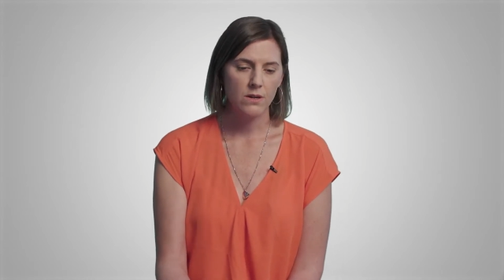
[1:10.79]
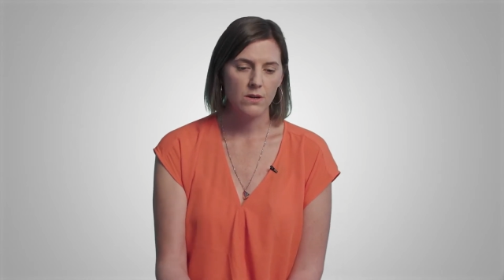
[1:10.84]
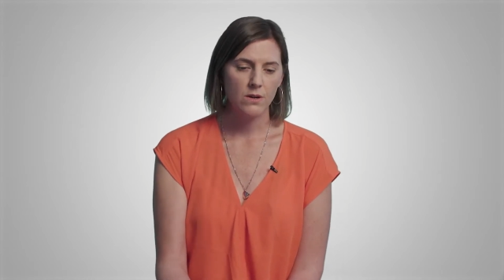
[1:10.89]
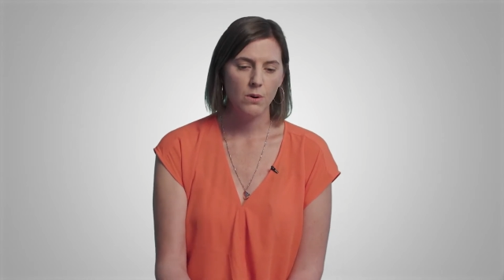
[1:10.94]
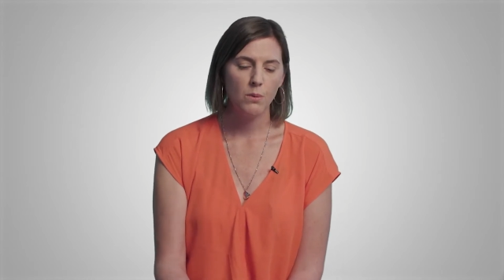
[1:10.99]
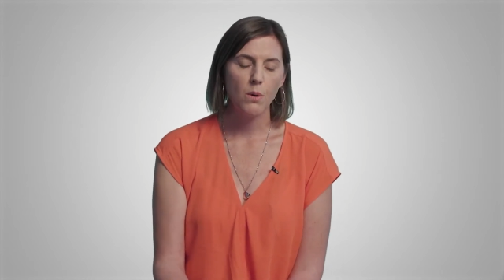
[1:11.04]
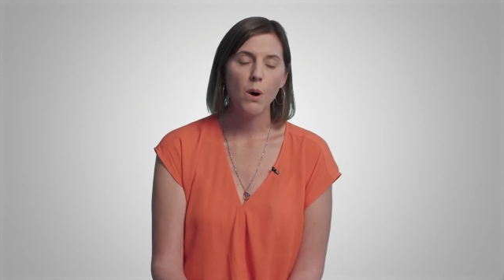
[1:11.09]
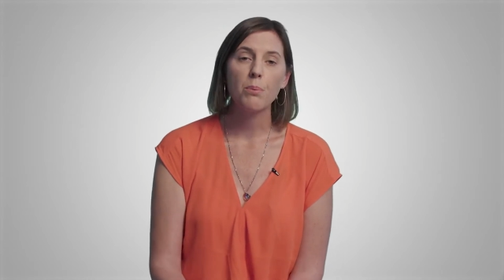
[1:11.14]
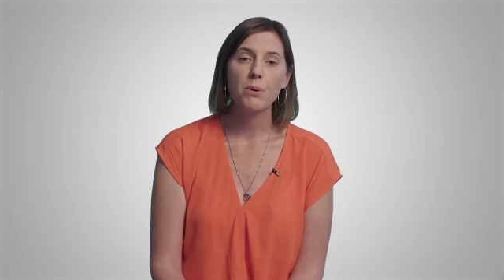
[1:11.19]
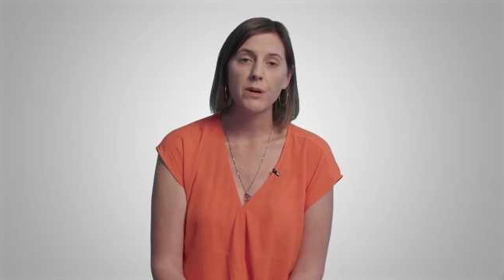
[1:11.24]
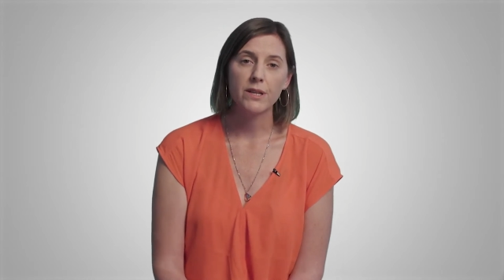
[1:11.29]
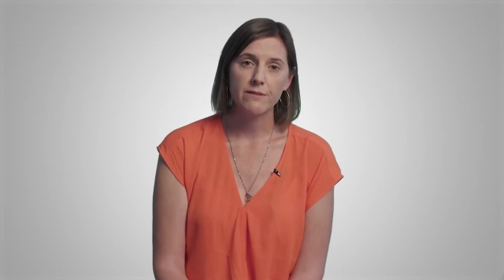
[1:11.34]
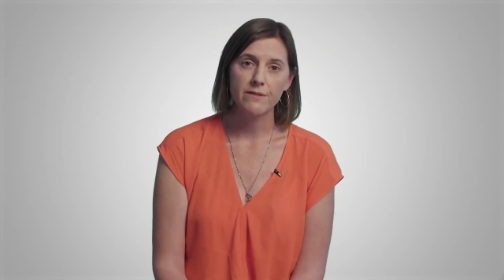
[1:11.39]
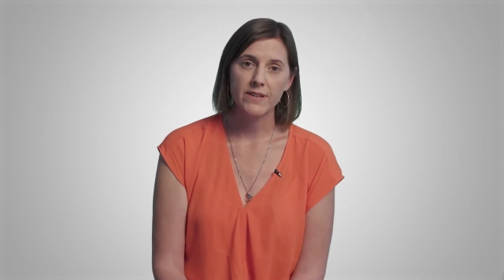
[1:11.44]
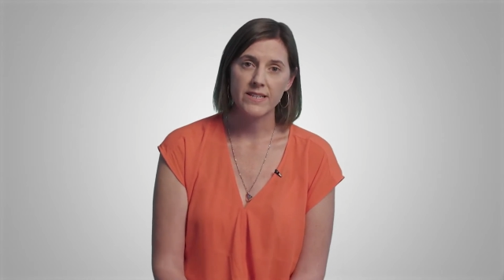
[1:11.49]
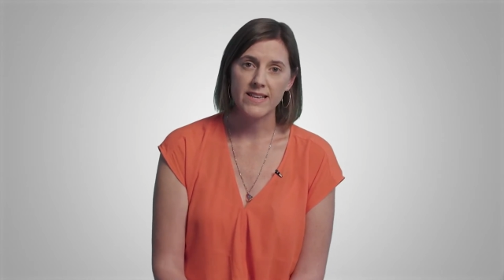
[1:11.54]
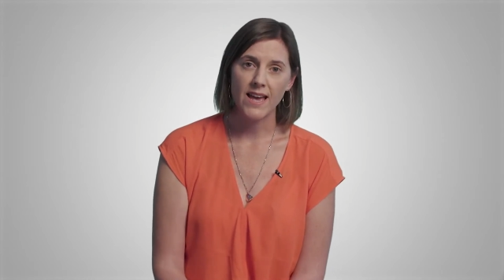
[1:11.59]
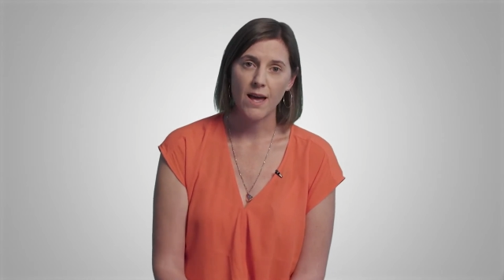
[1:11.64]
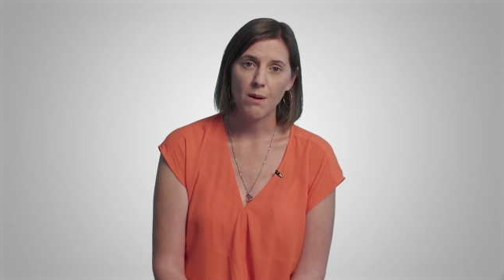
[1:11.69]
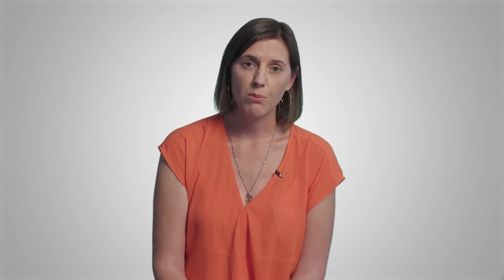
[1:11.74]
cooperative
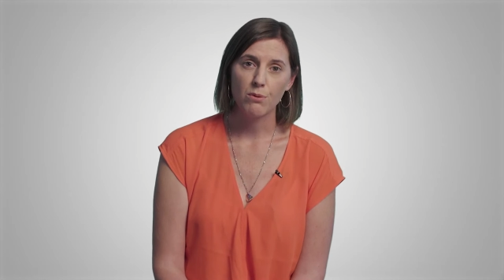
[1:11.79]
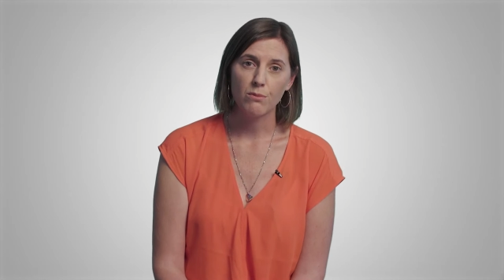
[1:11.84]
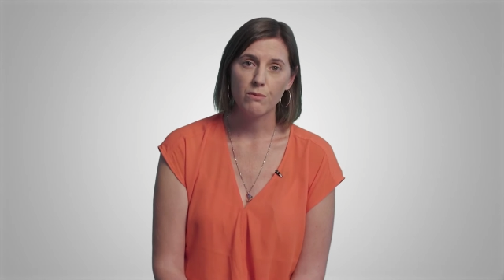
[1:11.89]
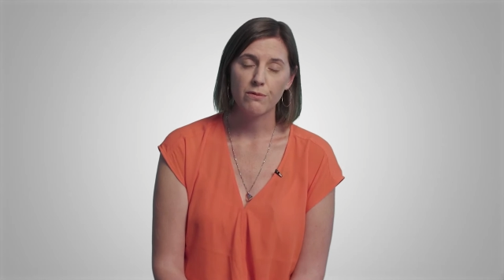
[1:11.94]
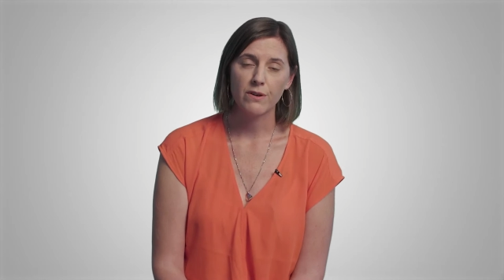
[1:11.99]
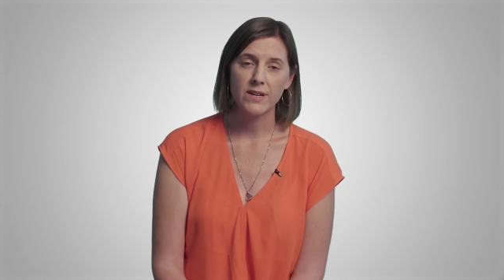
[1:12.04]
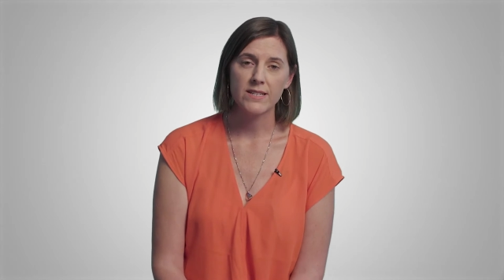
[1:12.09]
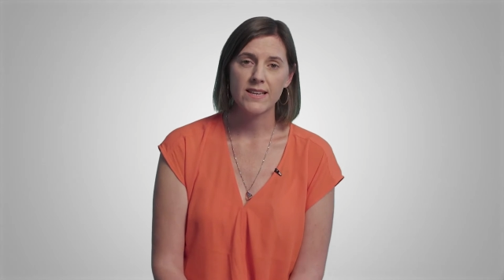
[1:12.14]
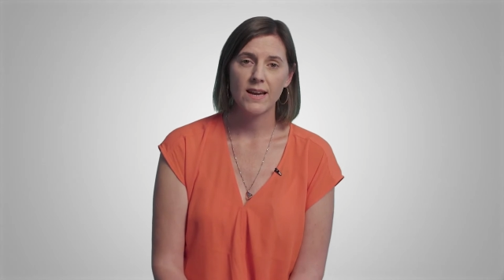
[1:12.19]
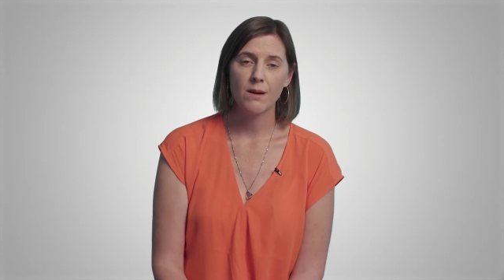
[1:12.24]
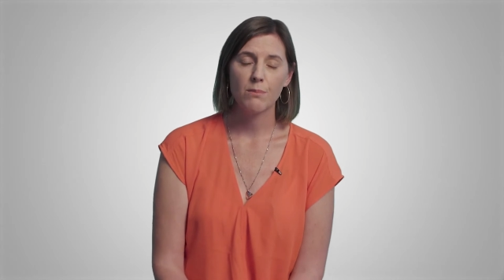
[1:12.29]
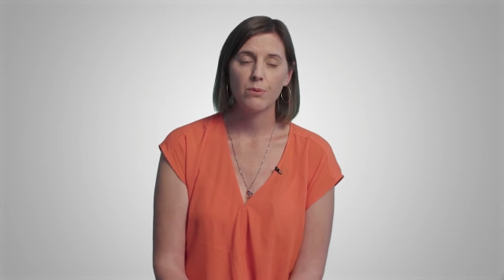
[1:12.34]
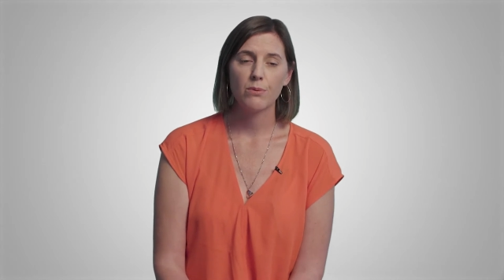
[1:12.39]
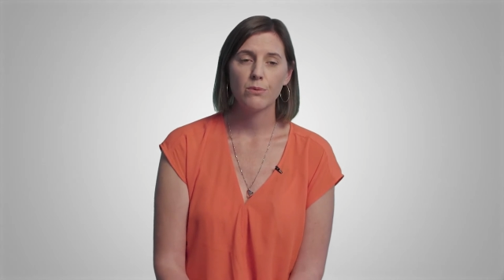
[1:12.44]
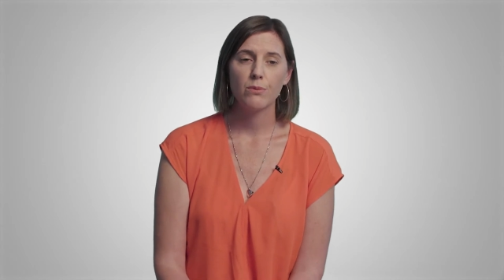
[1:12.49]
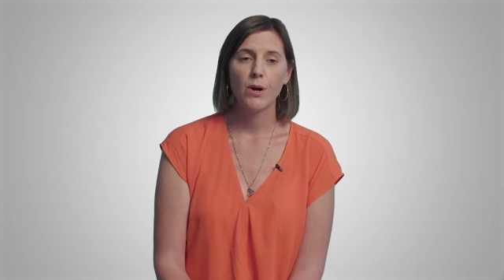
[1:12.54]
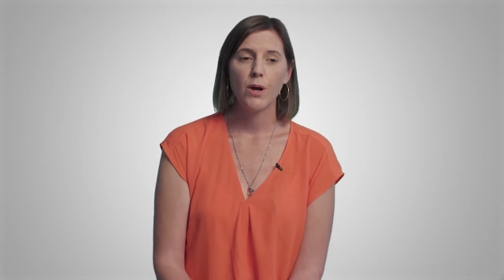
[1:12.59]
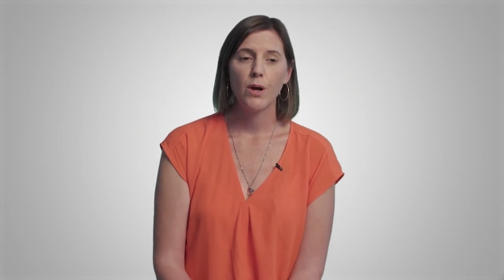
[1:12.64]
example, for example,